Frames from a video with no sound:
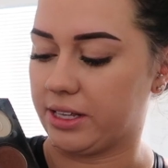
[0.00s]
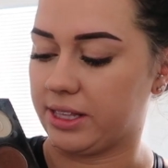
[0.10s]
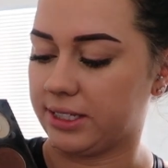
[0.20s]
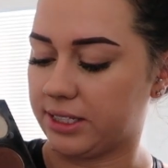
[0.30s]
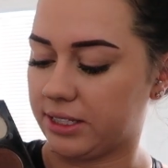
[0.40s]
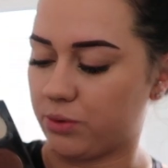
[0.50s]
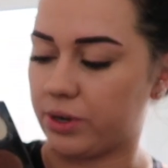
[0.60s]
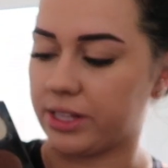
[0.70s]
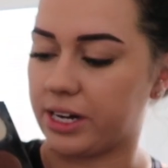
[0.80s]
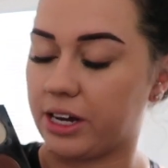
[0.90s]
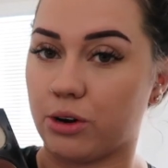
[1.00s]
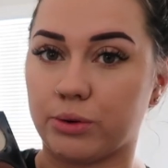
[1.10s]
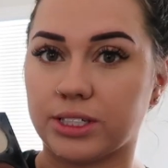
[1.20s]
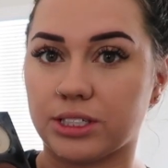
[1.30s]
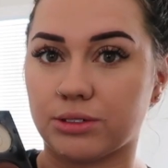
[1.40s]
then this is the one that I
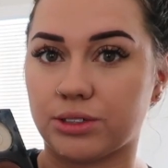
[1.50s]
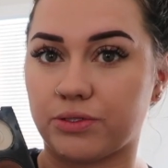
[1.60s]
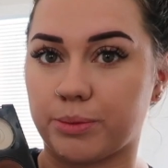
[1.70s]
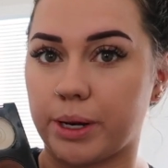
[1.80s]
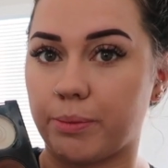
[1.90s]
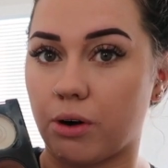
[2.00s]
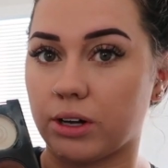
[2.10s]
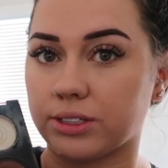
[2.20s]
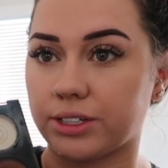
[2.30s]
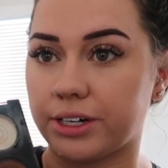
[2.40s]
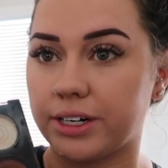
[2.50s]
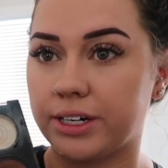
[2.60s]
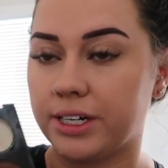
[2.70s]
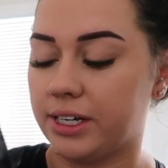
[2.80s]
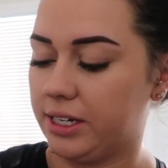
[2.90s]
always use for my bronzer.
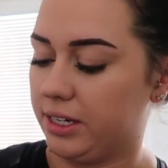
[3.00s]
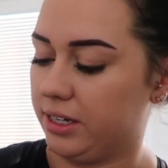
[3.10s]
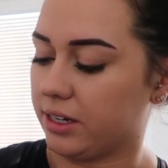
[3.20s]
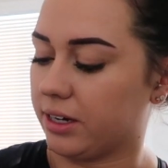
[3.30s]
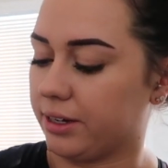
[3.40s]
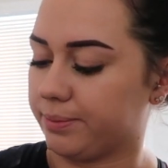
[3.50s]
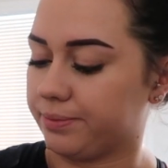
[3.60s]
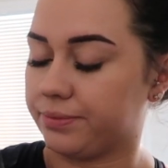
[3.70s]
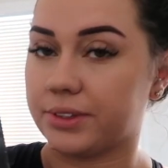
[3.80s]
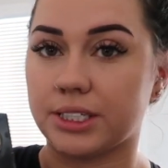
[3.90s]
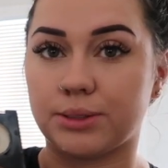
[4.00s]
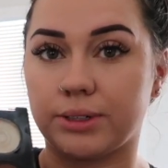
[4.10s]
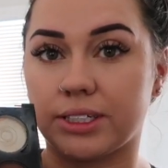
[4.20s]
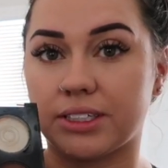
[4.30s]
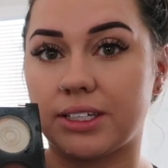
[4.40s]
This
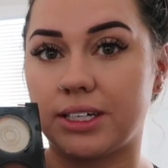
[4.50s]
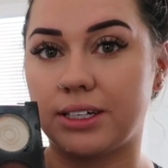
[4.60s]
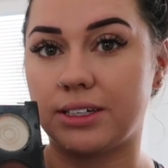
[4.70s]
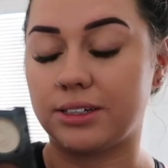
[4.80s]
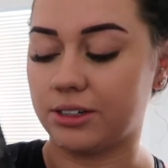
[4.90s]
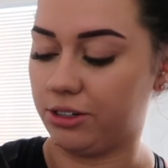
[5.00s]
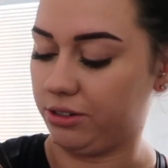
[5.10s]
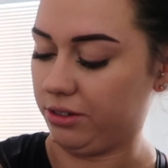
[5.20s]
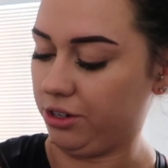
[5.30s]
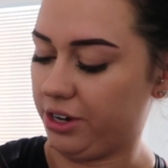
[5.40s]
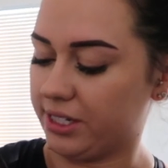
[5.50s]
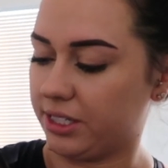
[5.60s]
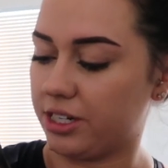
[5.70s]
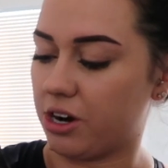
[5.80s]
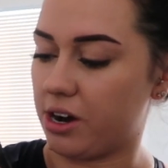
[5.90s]
one is
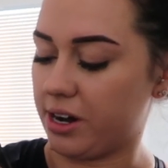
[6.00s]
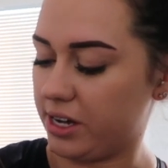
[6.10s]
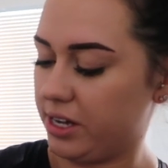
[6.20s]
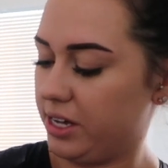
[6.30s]
crazy dark.